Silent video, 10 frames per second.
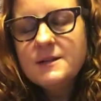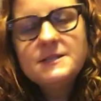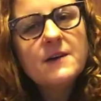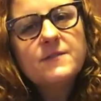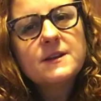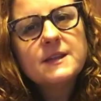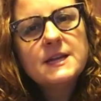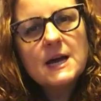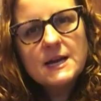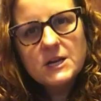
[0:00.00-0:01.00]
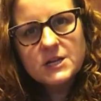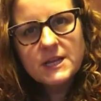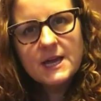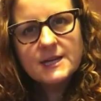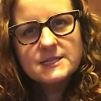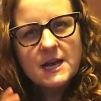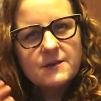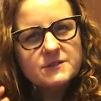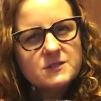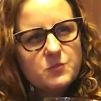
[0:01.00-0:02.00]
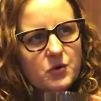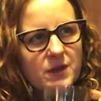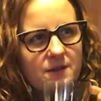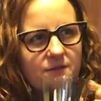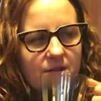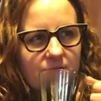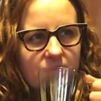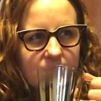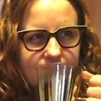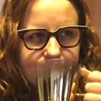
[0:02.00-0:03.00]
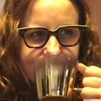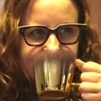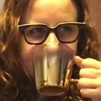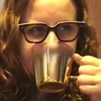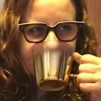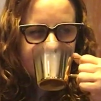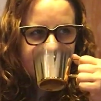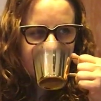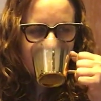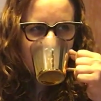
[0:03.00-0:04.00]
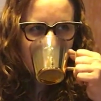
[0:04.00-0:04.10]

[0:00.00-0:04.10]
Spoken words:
Definitely not nearly as kind of smoky flavored. And